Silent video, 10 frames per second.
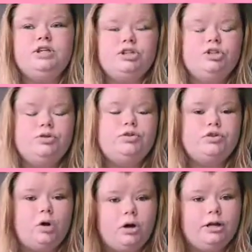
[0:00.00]
issues
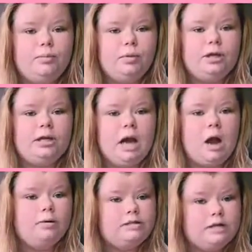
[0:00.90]
started when
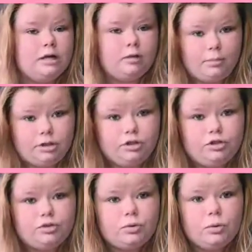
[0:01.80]
I was in
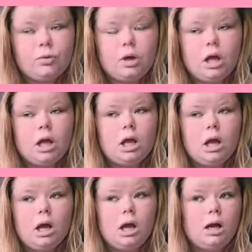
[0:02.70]
elementary school.
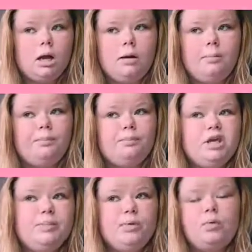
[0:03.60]

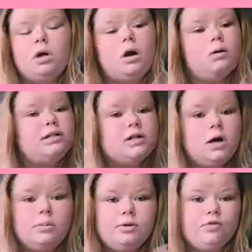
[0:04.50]
People would always
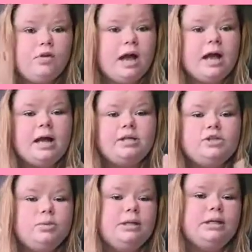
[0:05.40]
call me fat,
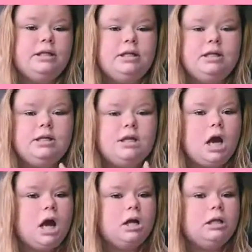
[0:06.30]
twanky,
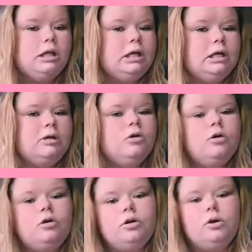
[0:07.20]
ugly,
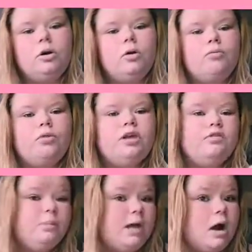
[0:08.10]

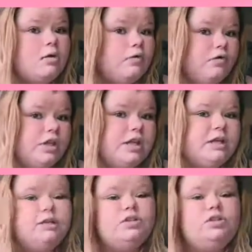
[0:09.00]
leave me out of
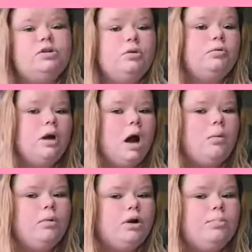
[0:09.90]
things,
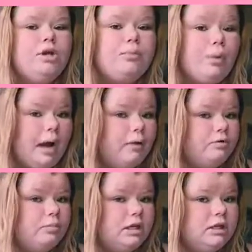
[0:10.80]
not want to be
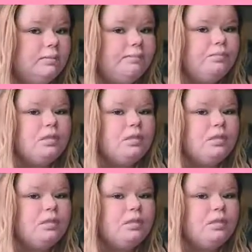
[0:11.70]
around me.